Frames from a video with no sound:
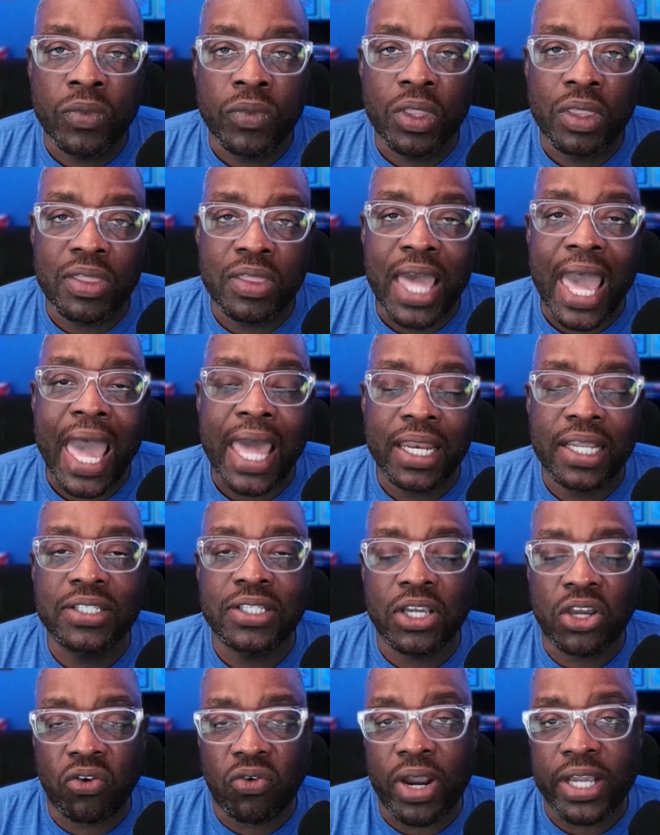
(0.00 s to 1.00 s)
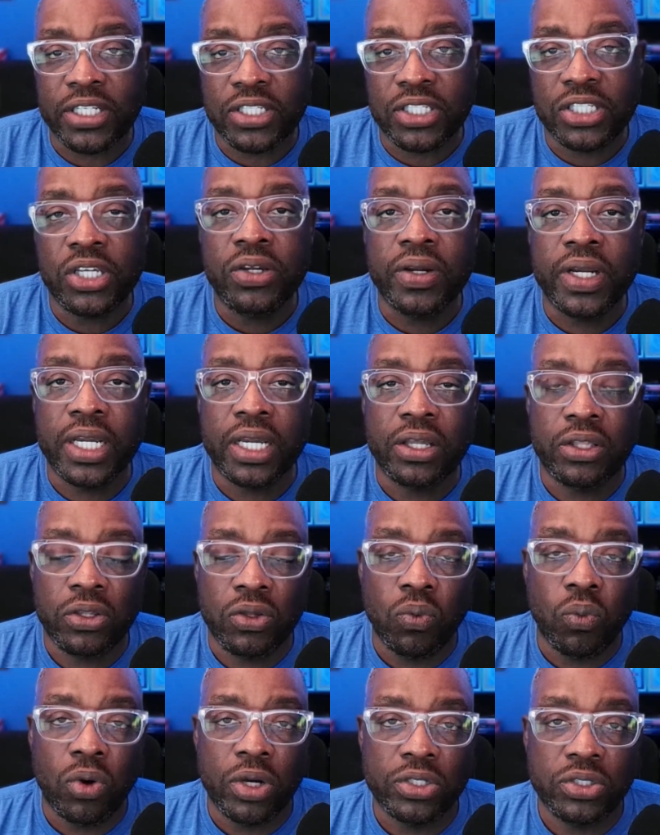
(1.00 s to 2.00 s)
That is a criteria
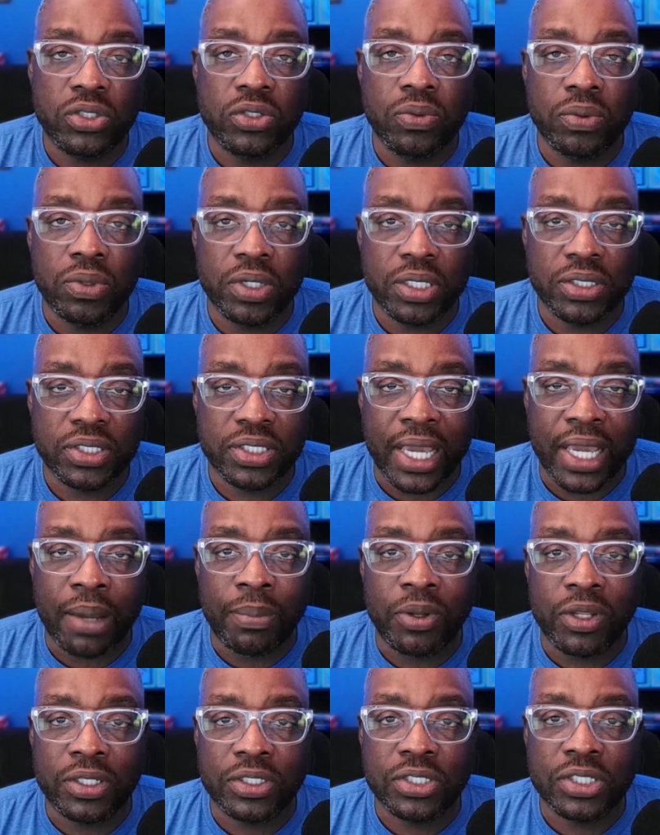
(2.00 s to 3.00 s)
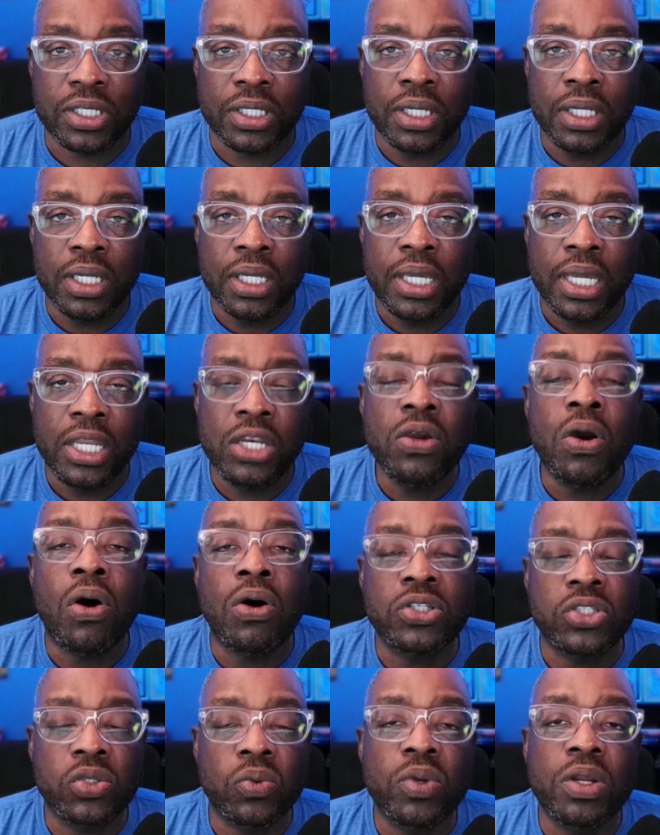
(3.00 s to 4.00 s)
you want to establish. And you
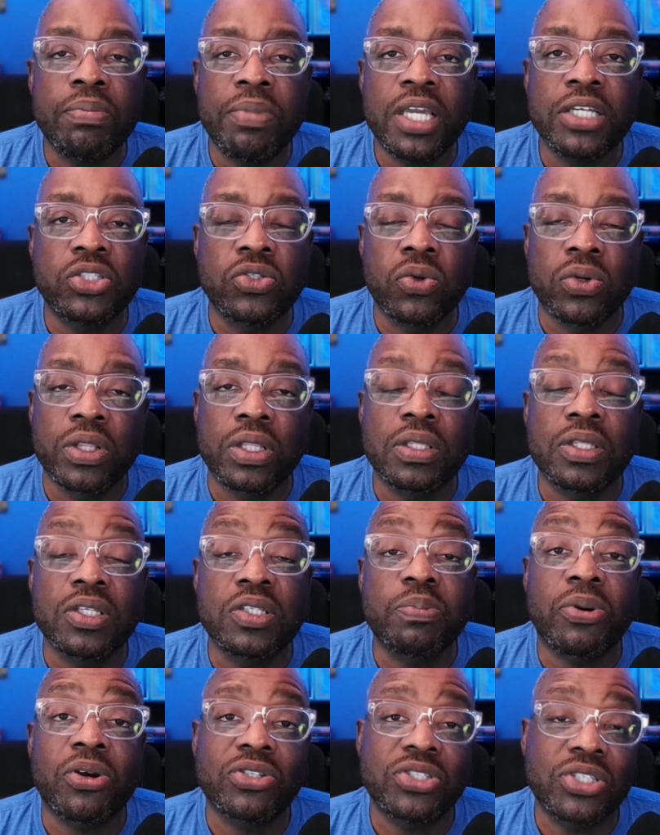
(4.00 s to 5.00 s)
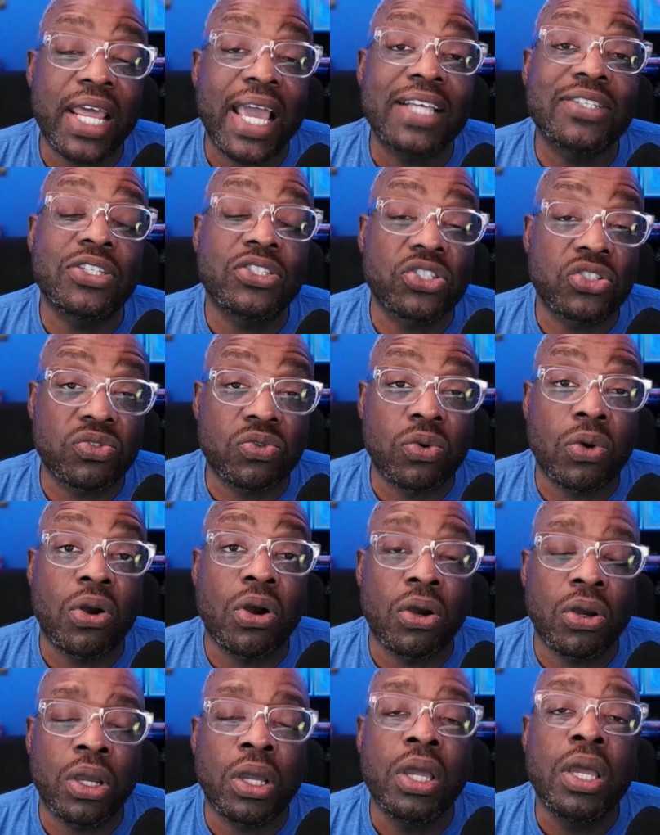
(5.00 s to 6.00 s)
also want to make sure that this person has a
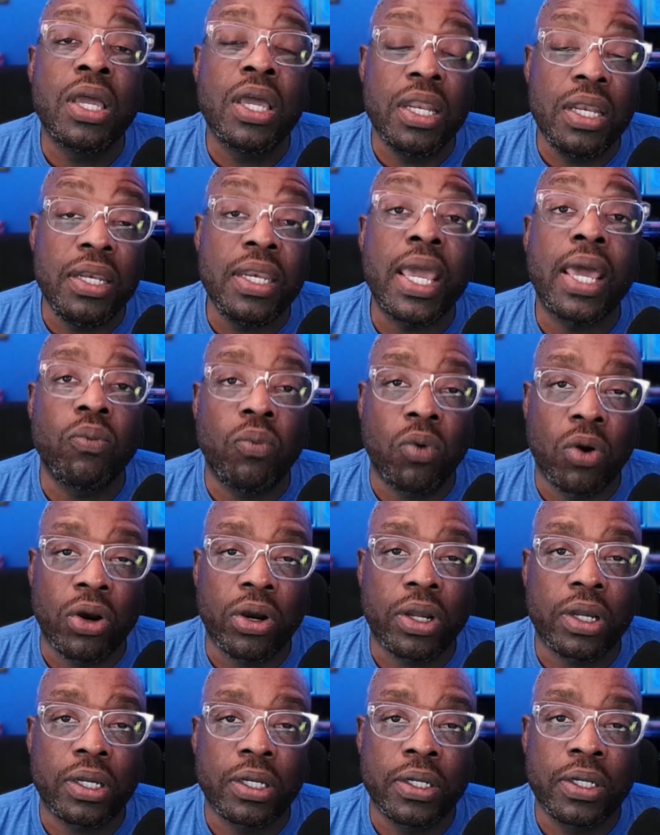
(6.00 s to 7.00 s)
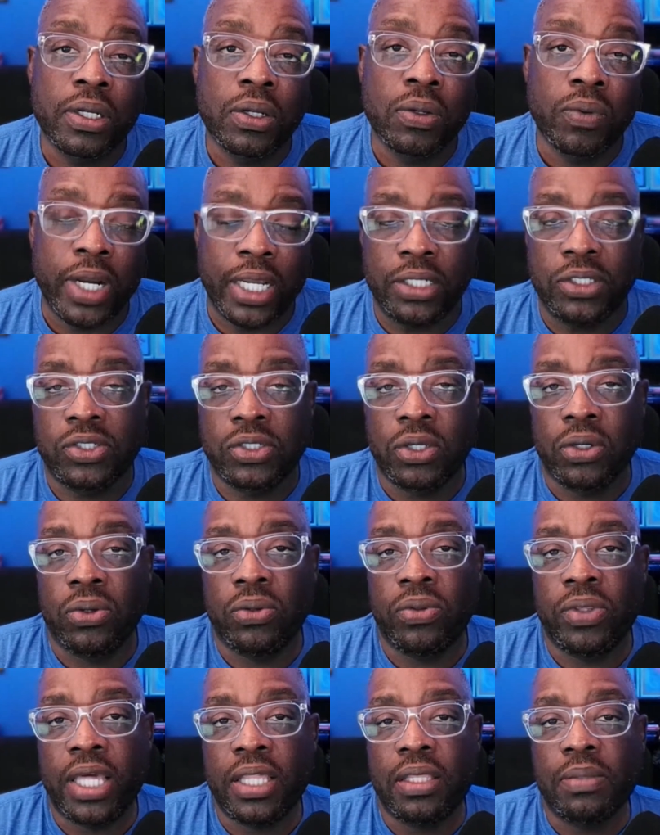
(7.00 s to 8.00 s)
strong network, right? So
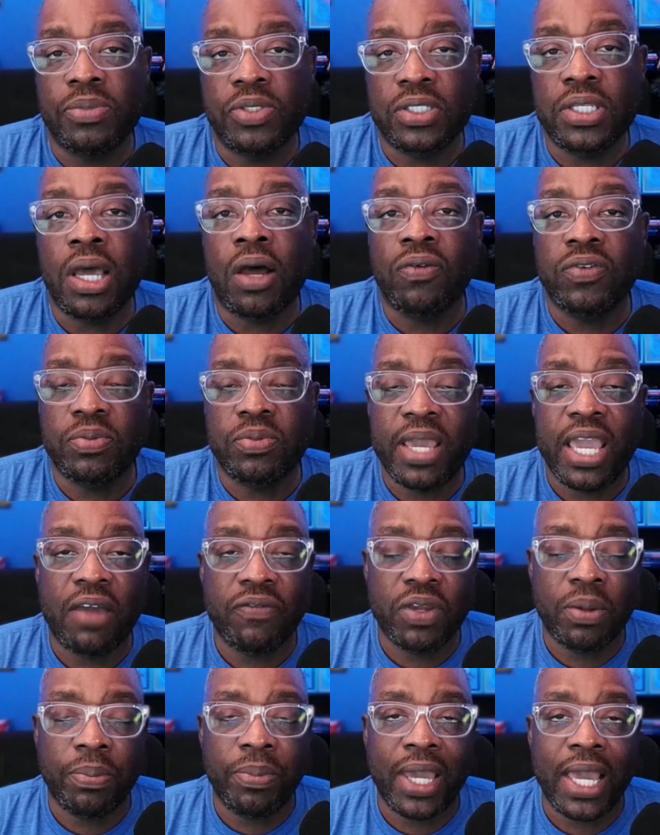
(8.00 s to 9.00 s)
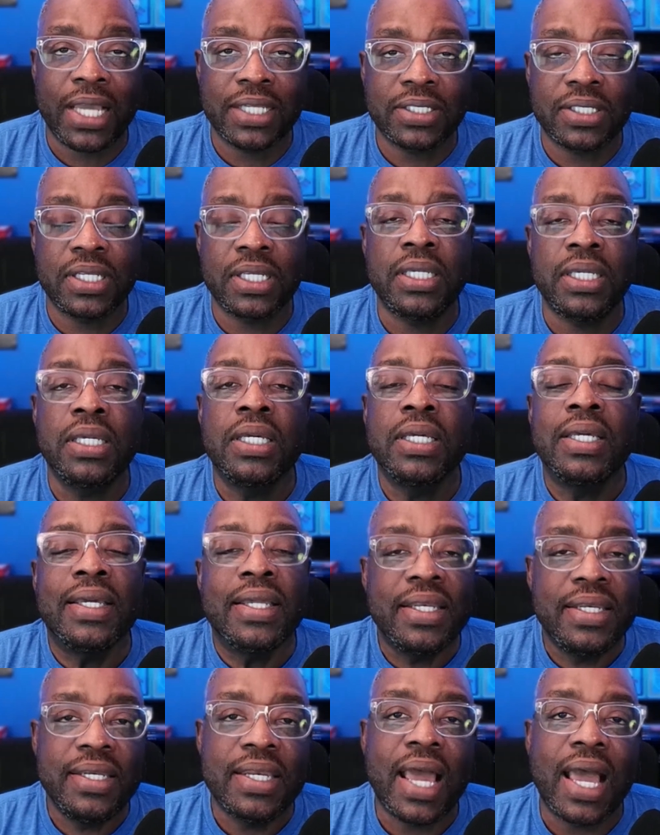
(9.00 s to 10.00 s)
they themselves may have capacity
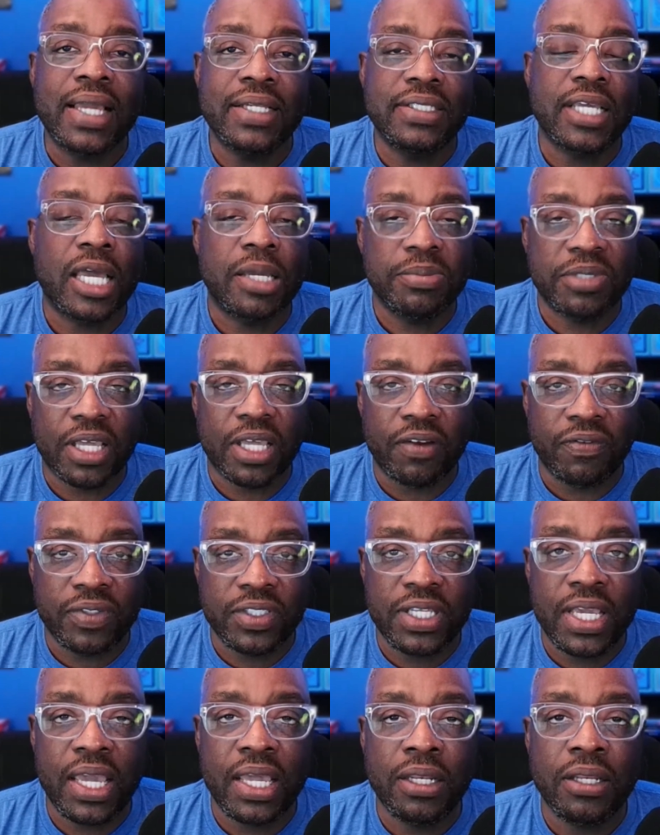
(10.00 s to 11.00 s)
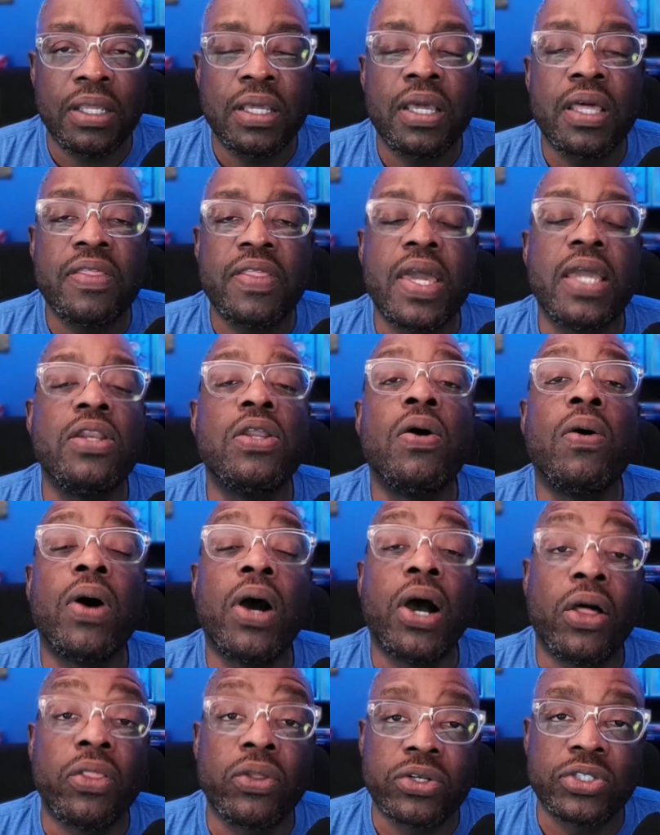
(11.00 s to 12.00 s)
9 times out of 10. They know
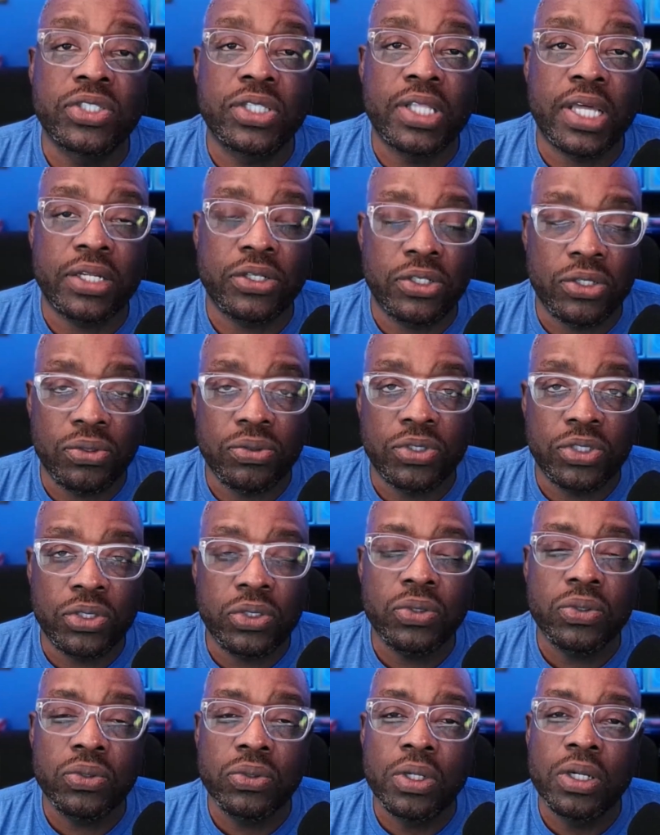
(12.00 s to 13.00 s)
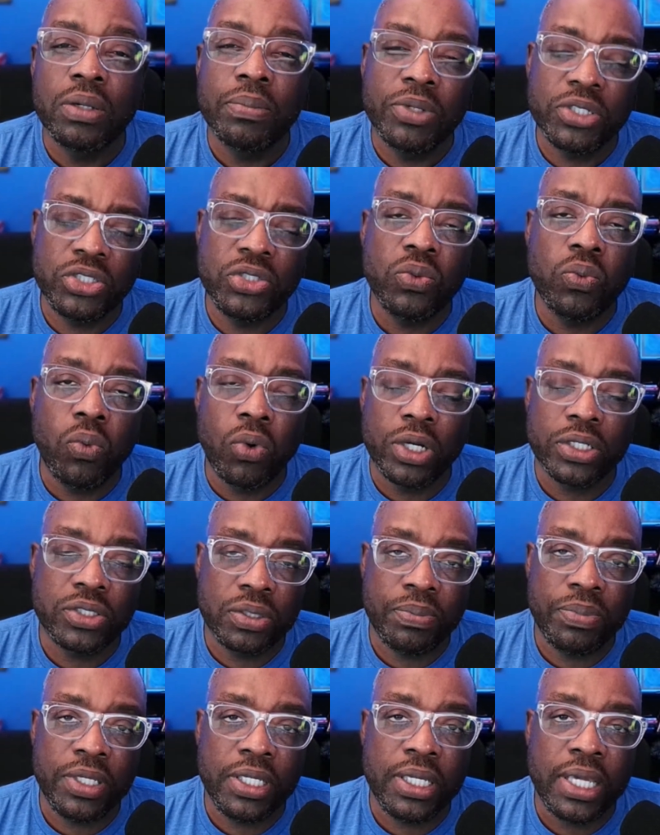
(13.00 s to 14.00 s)
others that do too, but you want to
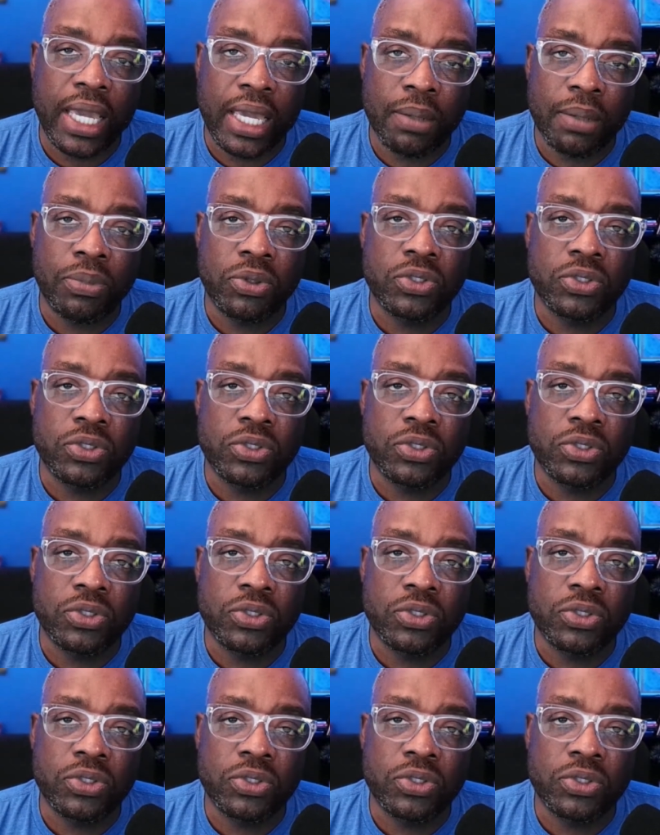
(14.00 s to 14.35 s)
be able